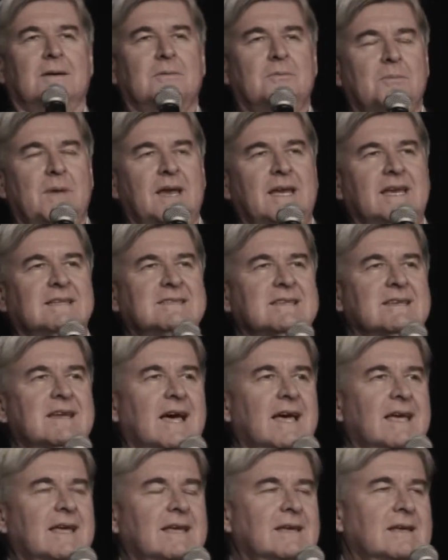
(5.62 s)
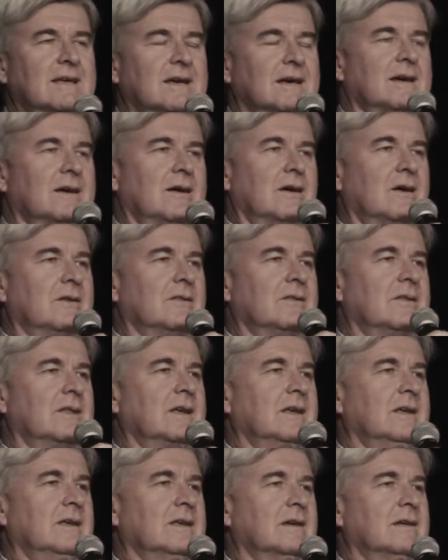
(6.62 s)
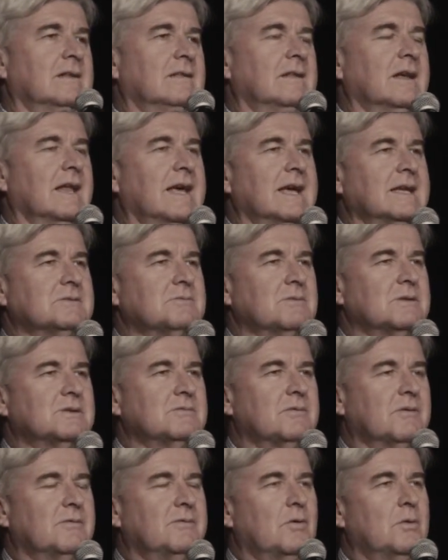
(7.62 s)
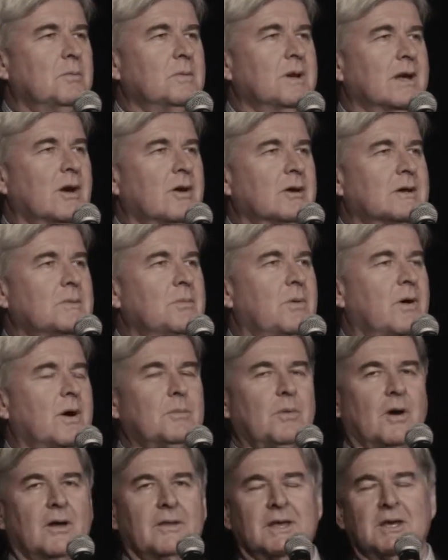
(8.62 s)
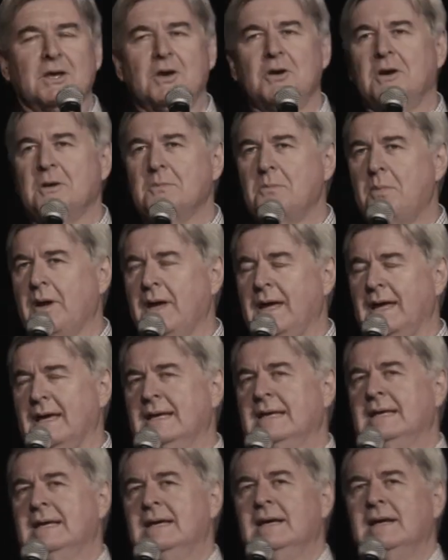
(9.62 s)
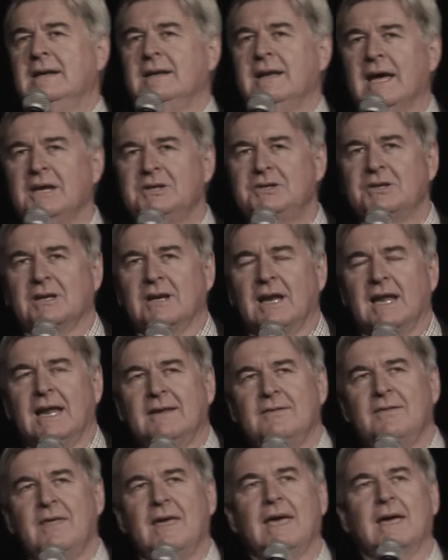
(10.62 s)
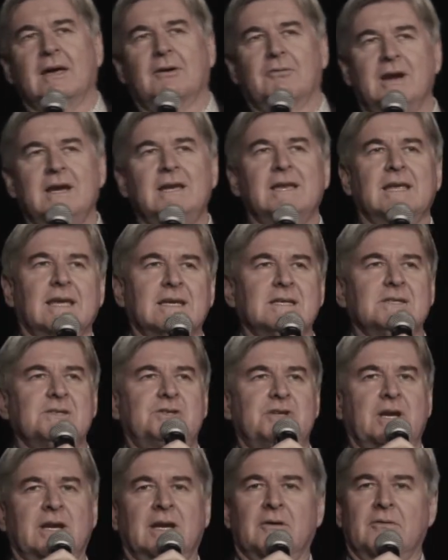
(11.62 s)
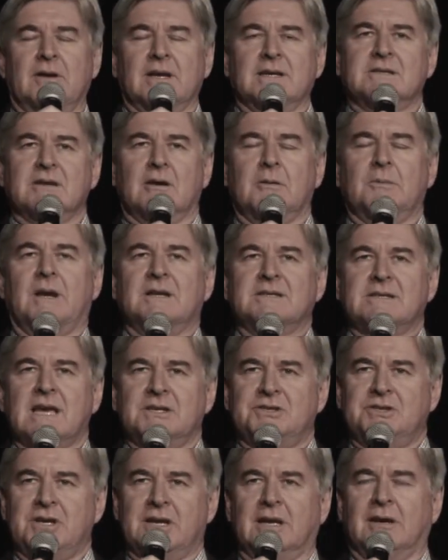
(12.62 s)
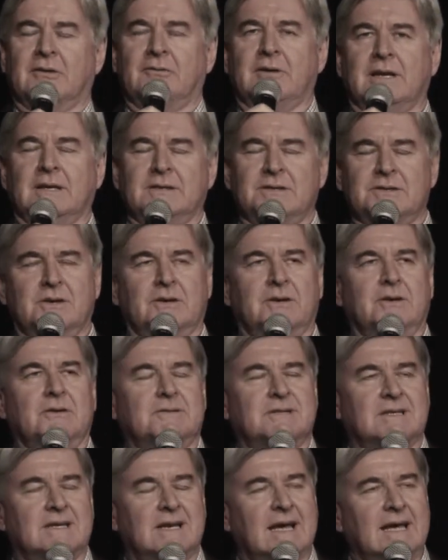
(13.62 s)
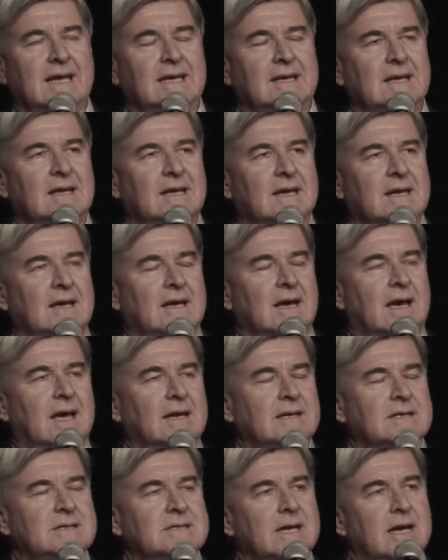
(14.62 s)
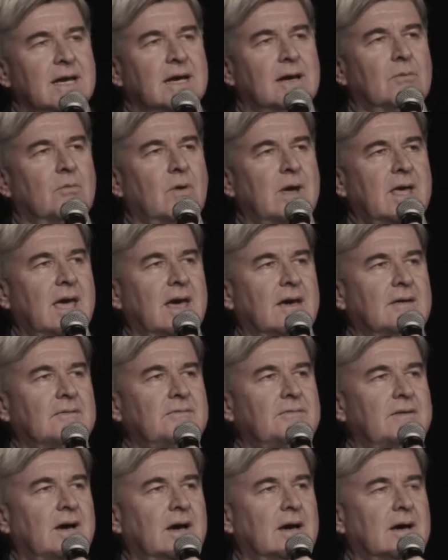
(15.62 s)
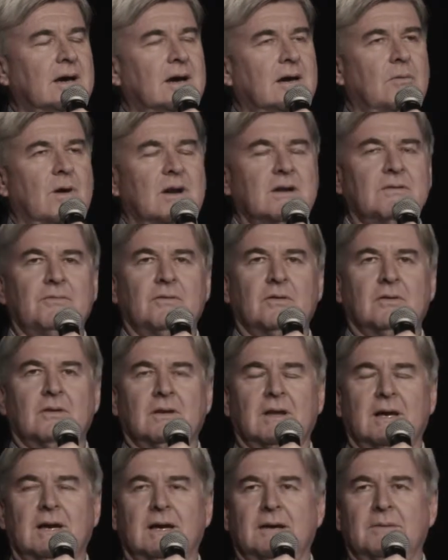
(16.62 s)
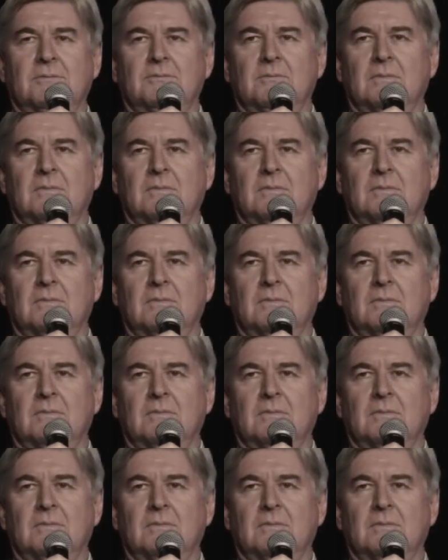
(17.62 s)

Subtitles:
meeting today on the lands which were formerly occupied by the Yugambeh Nation, and their greeting is Jingari. So I'm going to say Jingari to you today, and we have a wonderful